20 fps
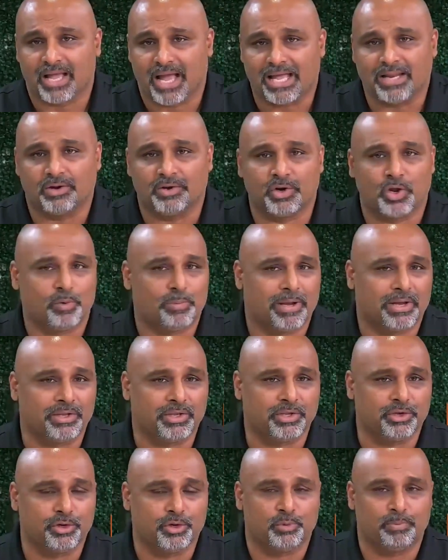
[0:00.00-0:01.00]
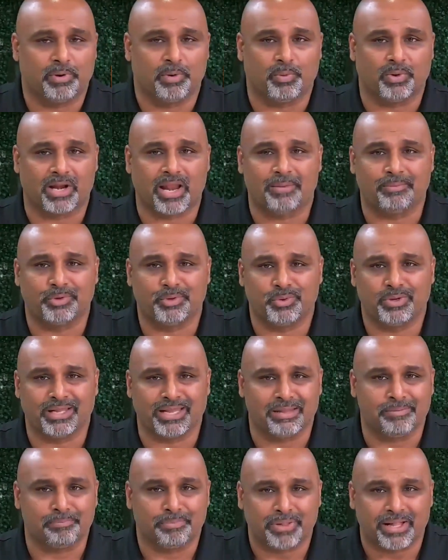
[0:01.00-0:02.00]
I don't know about you, but when I'm
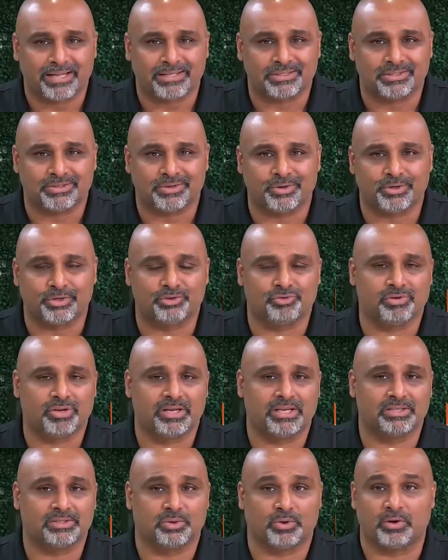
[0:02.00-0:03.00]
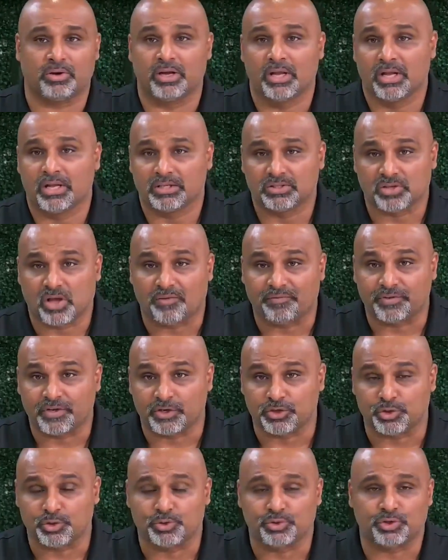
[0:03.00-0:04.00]
doing implant surgeries or soft
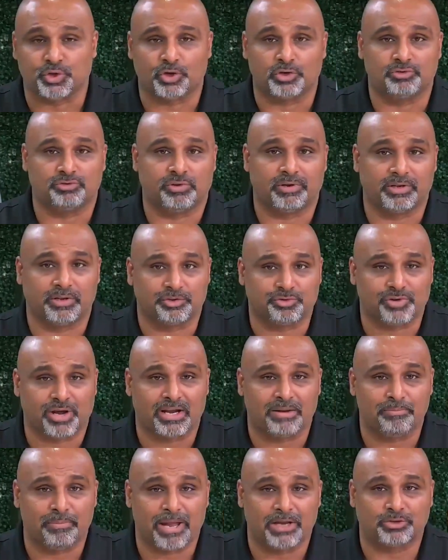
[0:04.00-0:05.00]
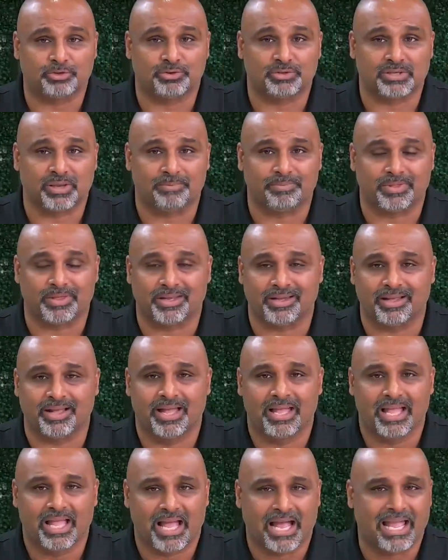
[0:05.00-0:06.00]
tissue surgery and you're trying to measure something,
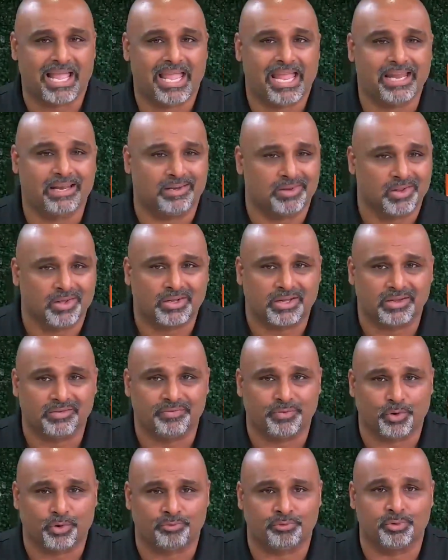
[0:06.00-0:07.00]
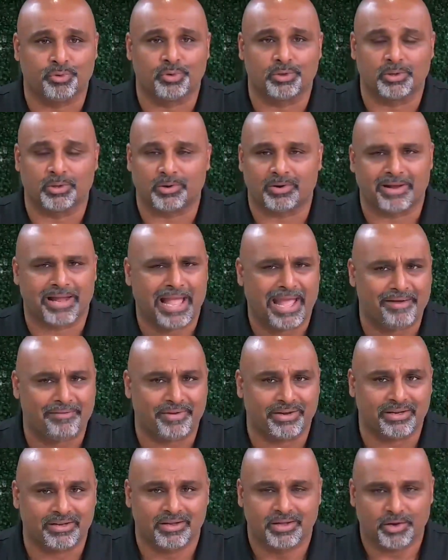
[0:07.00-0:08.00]
I hate looking for a ruler or
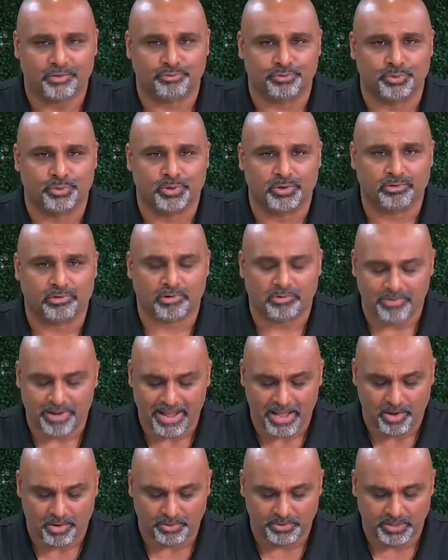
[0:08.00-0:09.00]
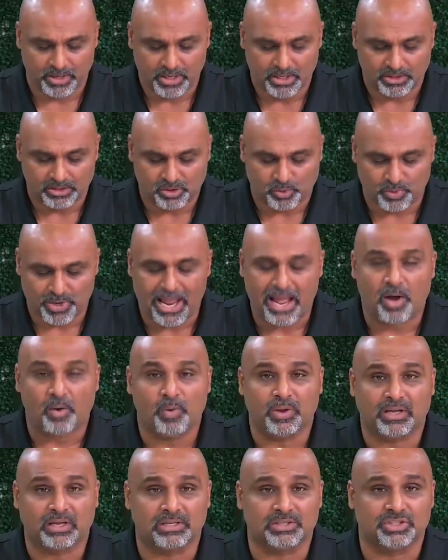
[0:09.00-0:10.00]
having a ruler around. So now
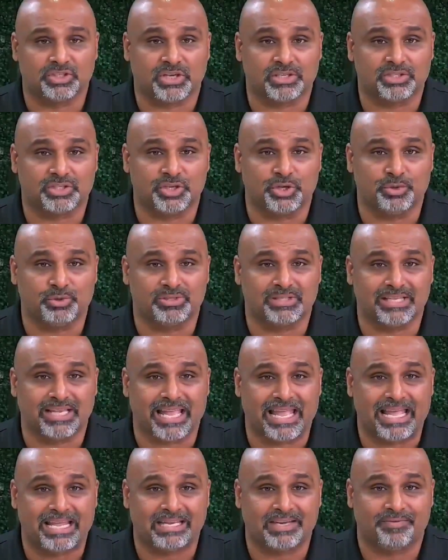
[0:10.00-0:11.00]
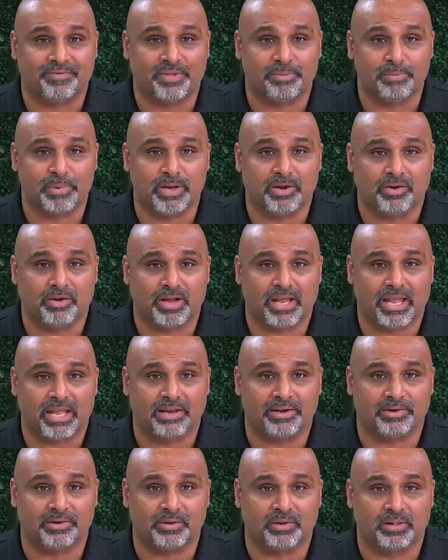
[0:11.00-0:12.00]
we can just use the end of the mirror
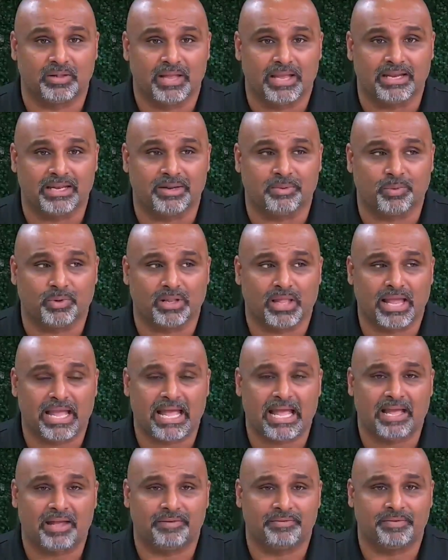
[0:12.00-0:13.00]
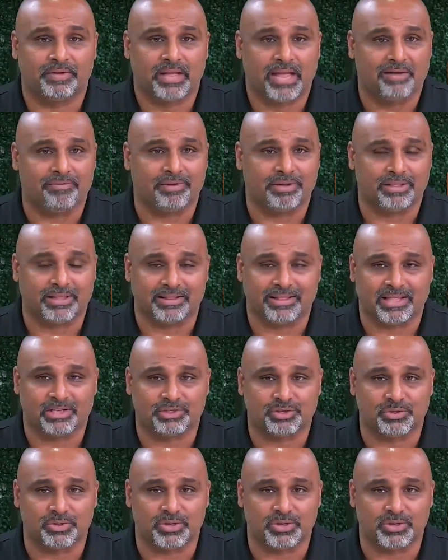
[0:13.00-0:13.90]
handle and it will have everything that you